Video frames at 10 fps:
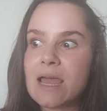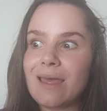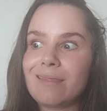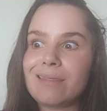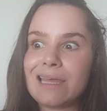
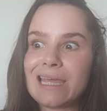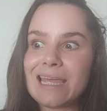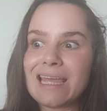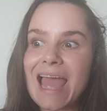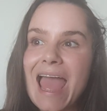
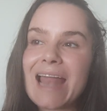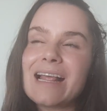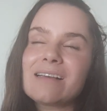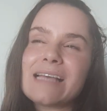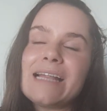the
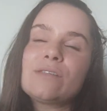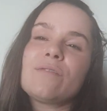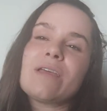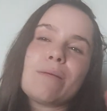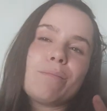any sort
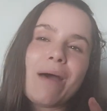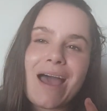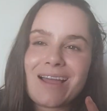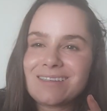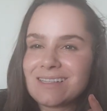of
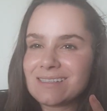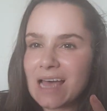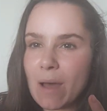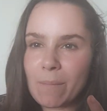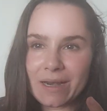impact that's
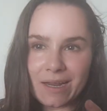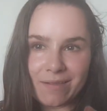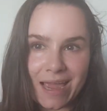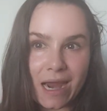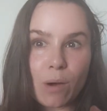happening
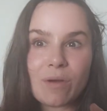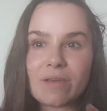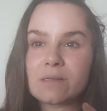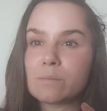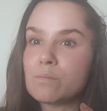there, whether
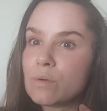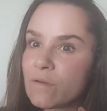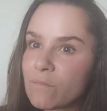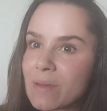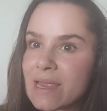it's
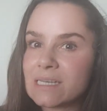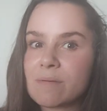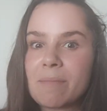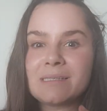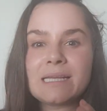movement,
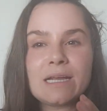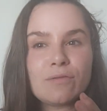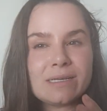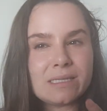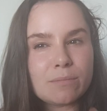maybe there's an
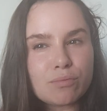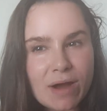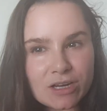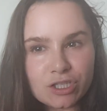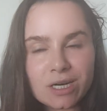increase in
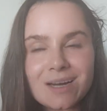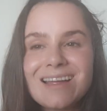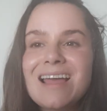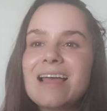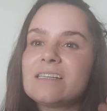pressure,
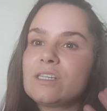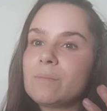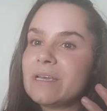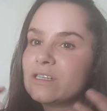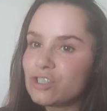to
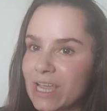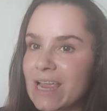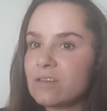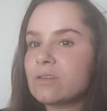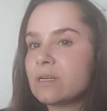be a
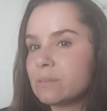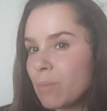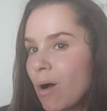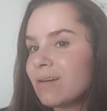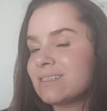change that is
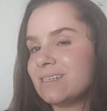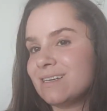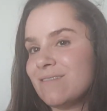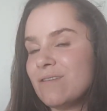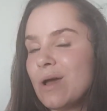
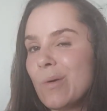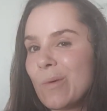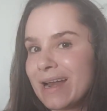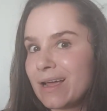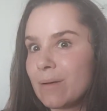positive
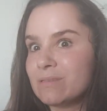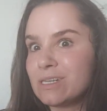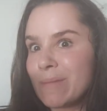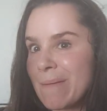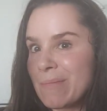when it comes to
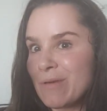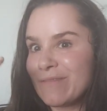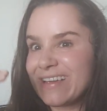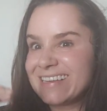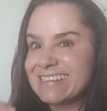baby
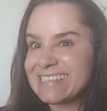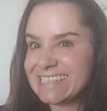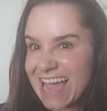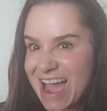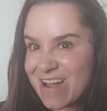moving
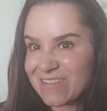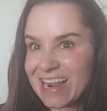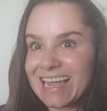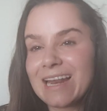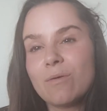down
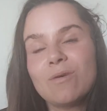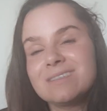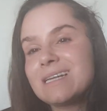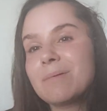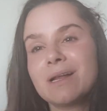and getting one
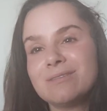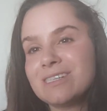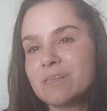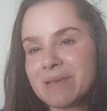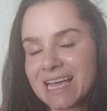step closer
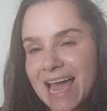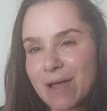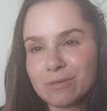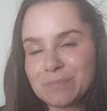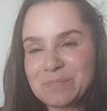to being out.